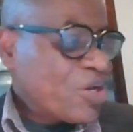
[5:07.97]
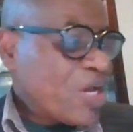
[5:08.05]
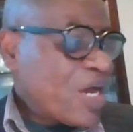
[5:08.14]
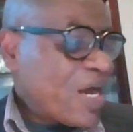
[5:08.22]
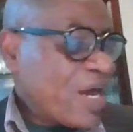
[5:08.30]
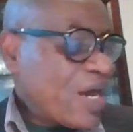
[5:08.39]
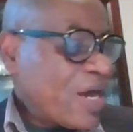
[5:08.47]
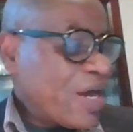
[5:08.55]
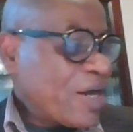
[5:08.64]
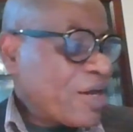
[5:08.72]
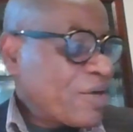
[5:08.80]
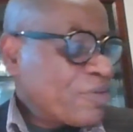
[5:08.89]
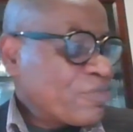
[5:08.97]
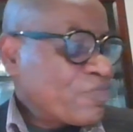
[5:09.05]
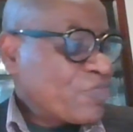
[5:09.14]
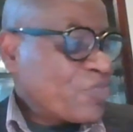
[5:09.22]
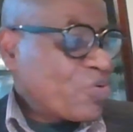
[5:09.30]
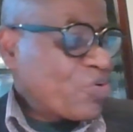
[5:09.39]
Um,
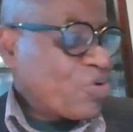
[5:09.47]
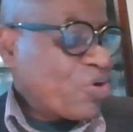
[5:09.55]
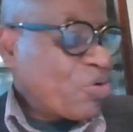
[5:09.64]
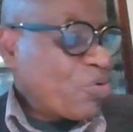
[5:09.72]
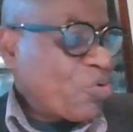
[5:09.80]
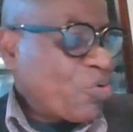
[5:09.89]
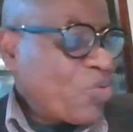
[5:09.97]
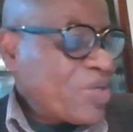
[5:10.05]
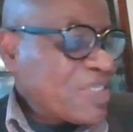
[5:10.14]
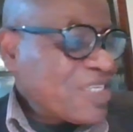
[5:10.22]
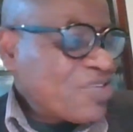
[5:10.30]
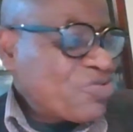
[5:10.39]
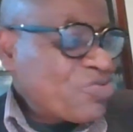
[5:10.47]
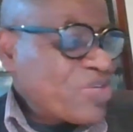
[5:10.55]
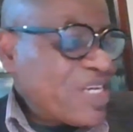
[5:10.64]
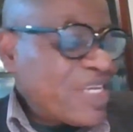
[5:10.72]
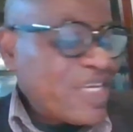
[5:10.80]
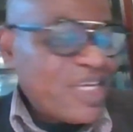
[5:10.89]
what
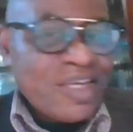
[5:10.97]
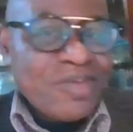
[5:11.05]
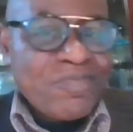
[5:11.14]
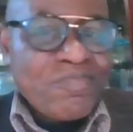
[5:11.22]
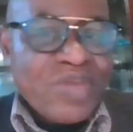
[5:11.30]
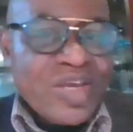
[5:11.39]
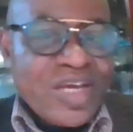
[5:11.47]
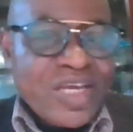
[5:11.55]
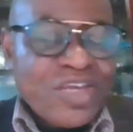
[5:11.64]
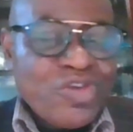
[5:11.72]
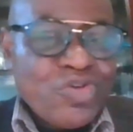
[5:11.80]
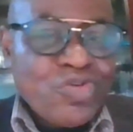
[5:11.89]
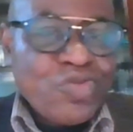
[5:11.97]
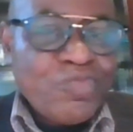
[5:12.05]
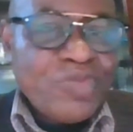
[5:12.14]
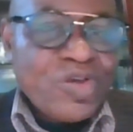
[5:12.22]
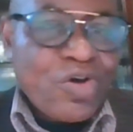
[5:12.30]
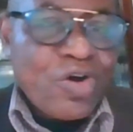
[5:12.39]
really make you
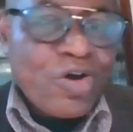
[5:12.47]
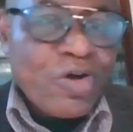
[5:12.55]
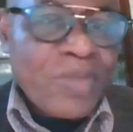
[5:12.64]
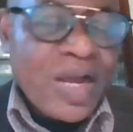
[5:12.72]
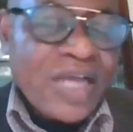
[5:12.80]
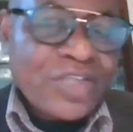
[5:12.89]
become a